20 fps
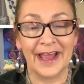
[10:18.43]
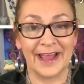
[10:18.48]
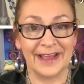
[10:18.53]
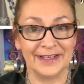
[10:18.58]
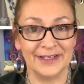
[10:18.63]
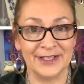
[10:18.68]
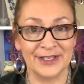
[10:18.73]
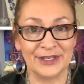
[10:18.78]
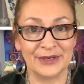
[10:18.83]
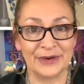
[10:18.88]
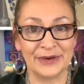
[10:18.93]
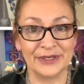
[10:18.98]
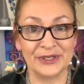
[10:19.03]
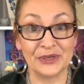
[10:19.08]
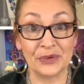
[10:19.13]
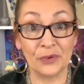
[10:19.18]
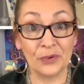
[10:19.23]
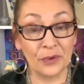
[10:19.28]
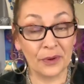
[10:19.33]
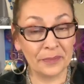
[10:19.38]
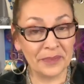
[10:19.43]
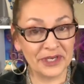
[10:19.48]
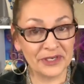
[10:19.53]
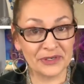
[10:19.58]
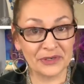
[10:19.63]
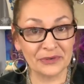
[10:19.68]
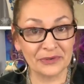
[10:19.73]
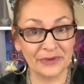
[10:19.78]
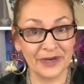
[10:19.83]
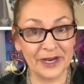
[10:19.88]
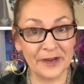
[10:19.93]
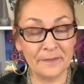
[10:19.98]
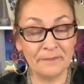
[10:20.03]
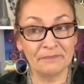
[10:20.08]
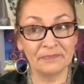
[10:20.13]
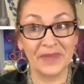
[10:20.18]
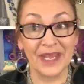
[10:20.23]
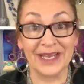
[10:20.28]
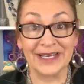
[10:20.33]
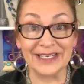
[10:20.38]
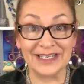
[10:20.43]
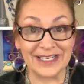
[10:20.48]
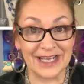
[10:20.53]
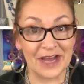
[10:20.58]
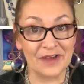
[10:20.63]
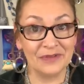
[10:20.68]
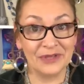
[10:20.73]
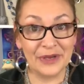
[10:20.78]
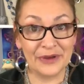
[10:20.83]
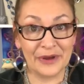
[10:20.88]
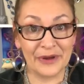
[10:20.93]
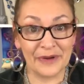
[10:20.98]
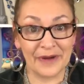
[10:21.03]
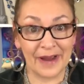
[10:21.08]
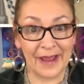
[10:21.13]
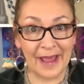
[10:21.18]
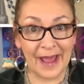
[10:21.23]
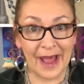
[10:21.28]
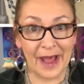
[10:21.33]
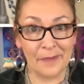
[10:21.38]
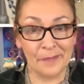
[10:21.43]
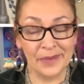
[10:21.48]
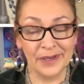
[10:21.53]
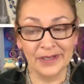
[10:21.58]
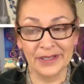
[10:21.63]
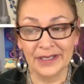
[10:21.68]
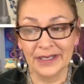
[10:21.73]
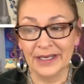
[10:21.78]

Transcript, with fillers: and search Orbit Jewelry, download our app.